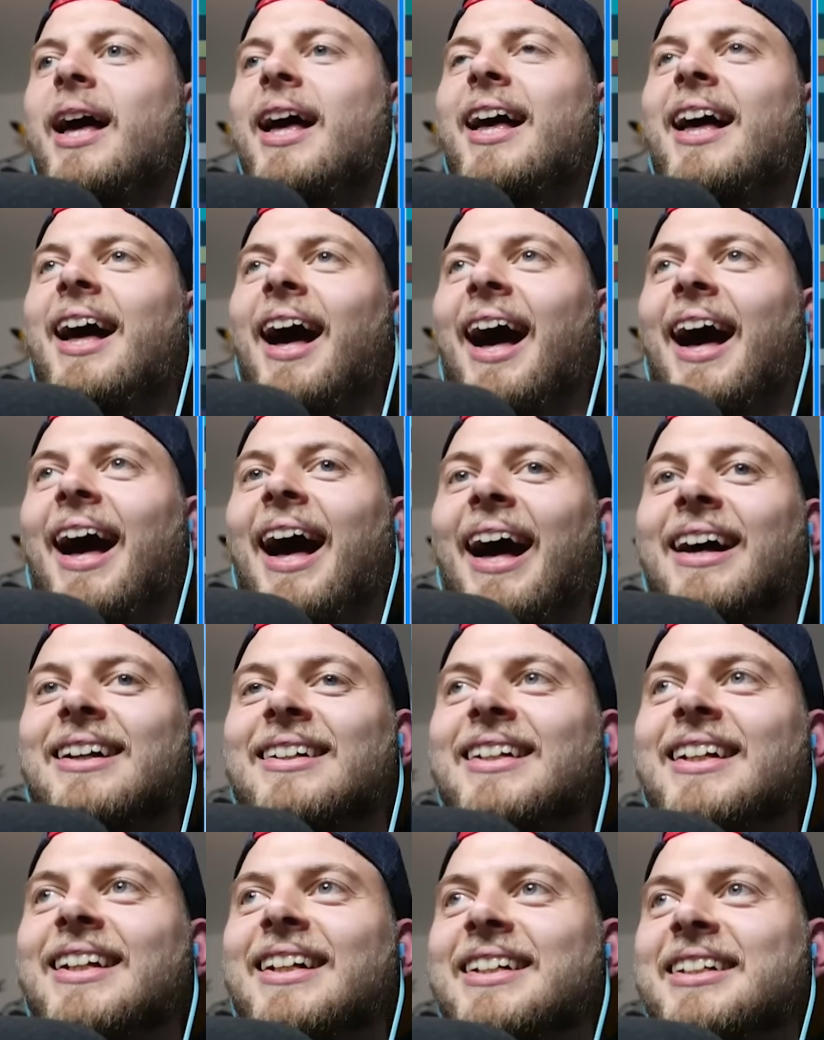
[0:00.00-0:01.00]
We...
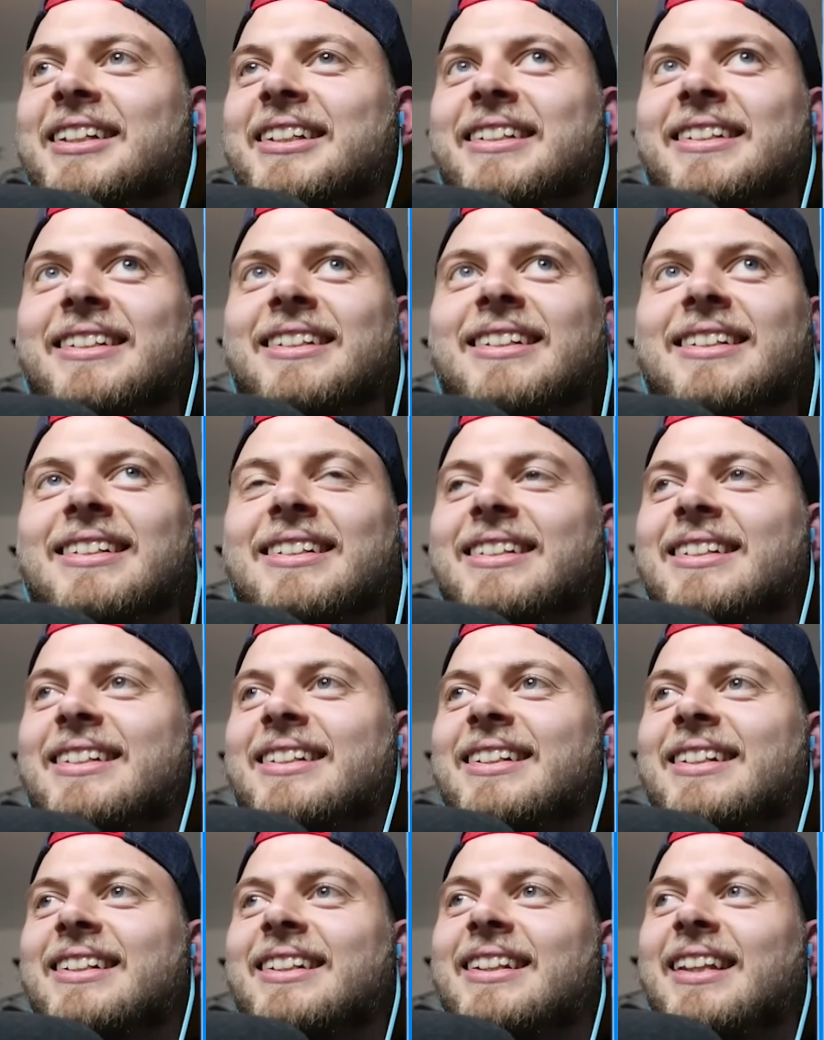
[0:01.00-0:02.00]

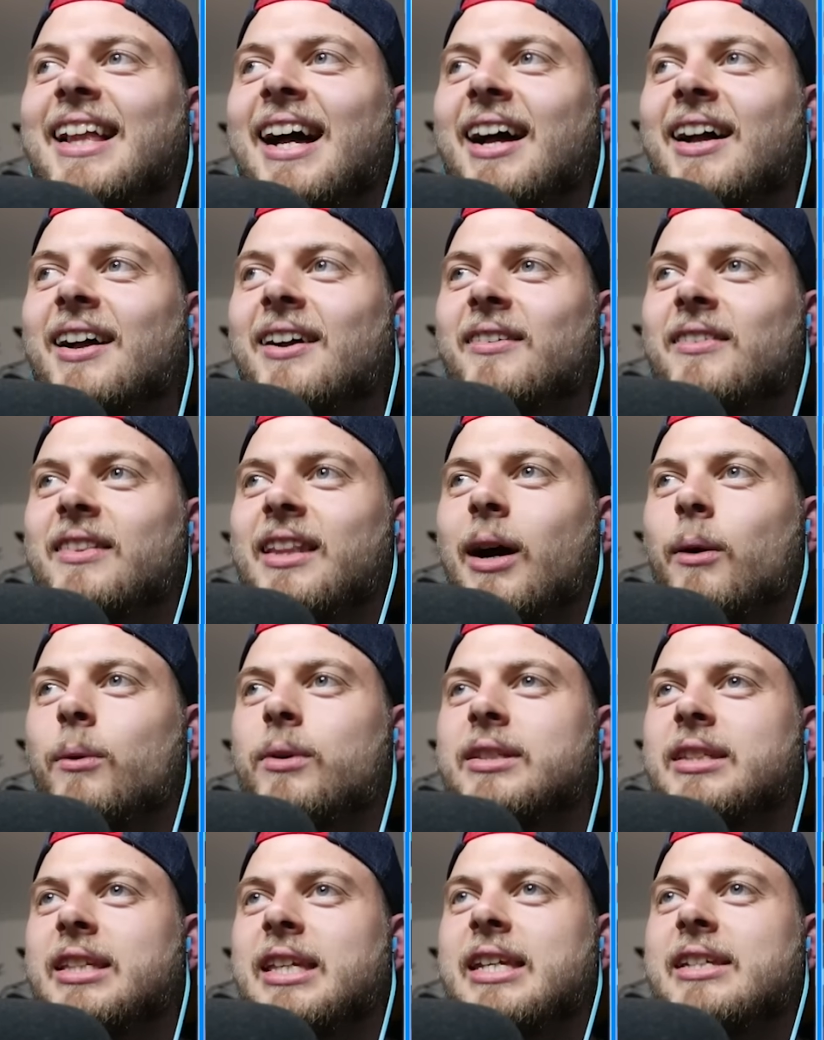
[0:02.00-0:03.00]
That
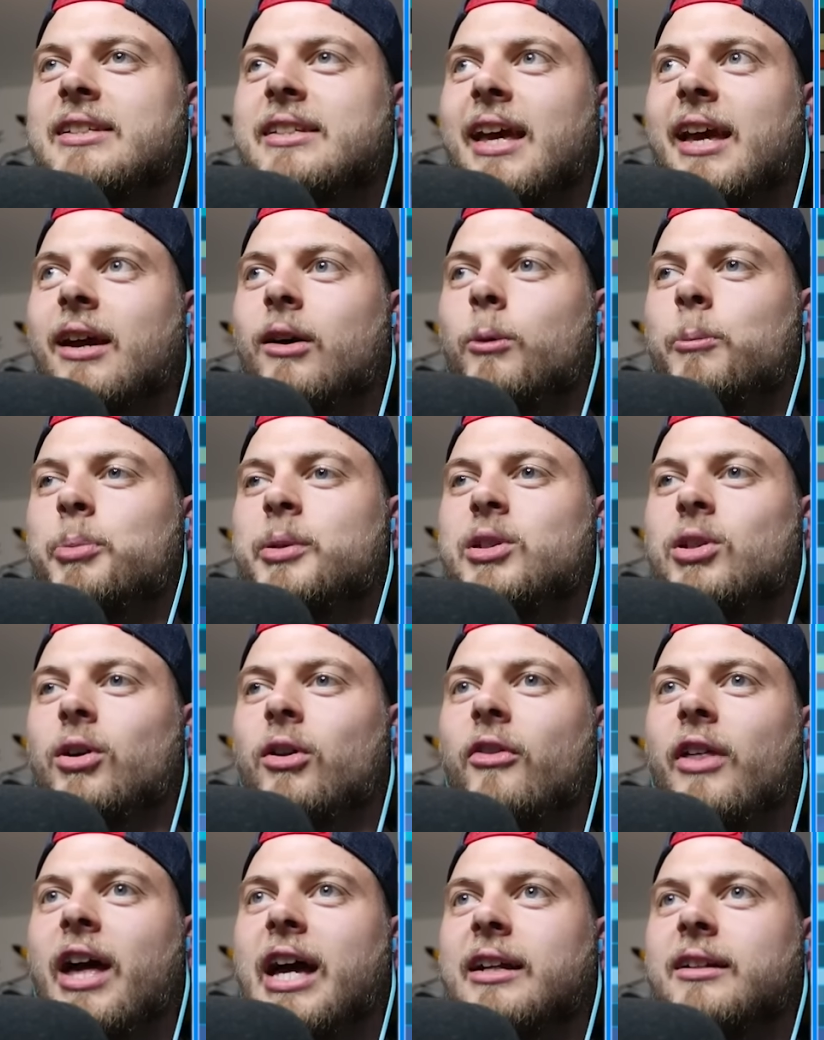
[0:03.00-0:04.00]
was easy, up until
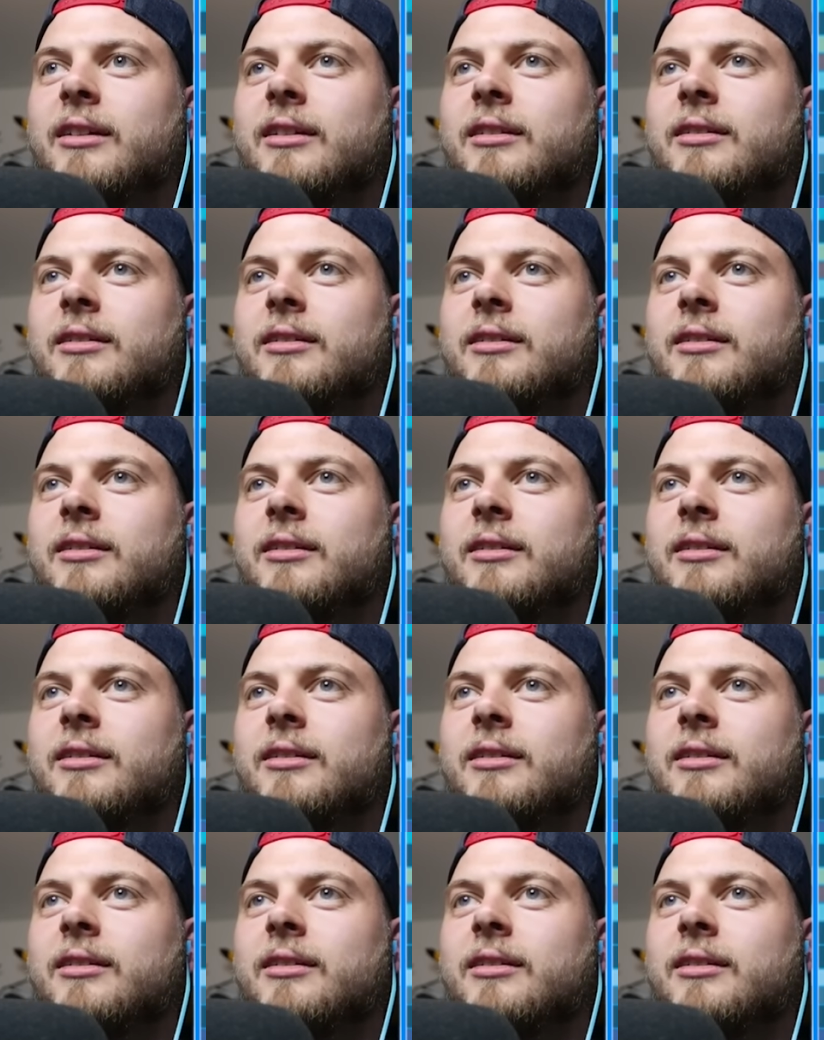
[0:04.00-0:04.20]
then.